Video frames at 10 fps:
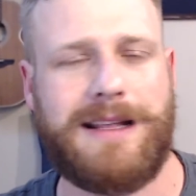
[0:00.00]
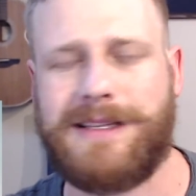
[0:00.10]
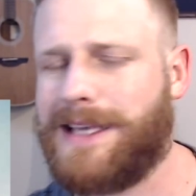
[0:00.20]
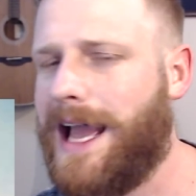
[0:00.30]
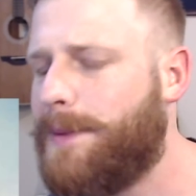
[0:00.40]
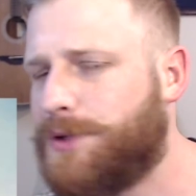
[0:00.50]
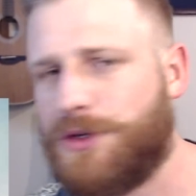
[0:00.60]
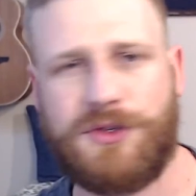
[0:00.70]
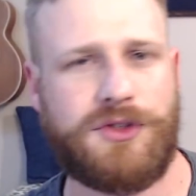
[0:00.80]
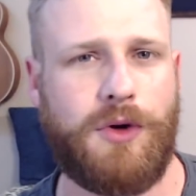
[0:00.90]
and it's
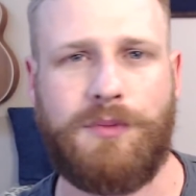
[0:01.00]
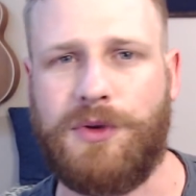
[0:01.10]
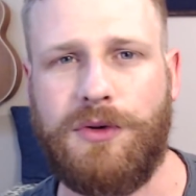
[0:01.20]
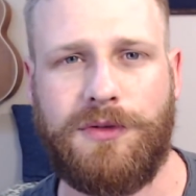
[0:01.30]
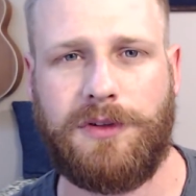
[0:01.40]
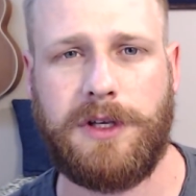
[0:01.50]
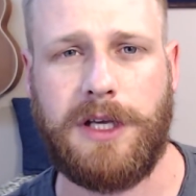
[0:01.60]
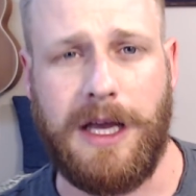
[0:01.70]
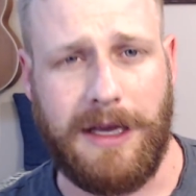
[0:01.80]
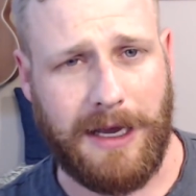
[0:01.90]
captured so
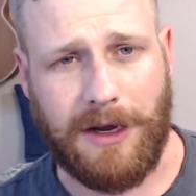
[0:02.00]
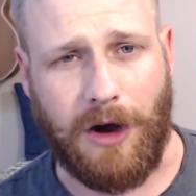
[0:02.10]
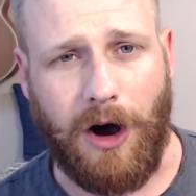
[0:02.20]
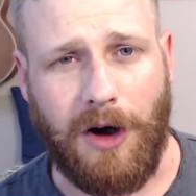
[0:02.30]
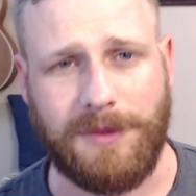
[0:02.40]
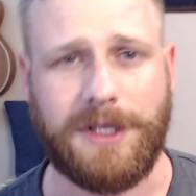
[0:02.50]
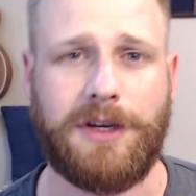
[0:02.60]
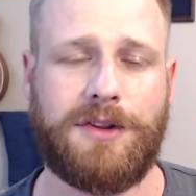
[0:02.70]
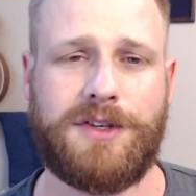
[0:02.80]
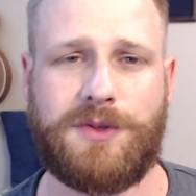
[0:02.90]
beautifully and calmly
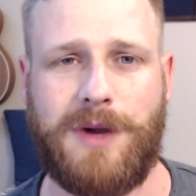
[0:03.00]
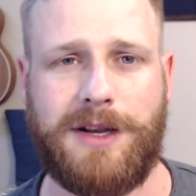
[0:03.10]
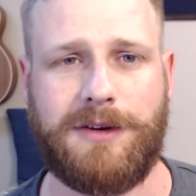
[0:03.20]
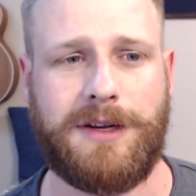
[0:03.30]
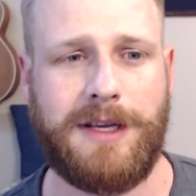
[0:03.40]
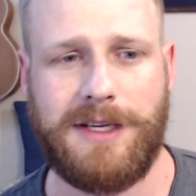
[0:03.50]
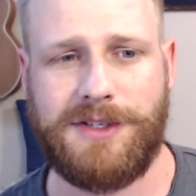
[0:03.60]
on this record.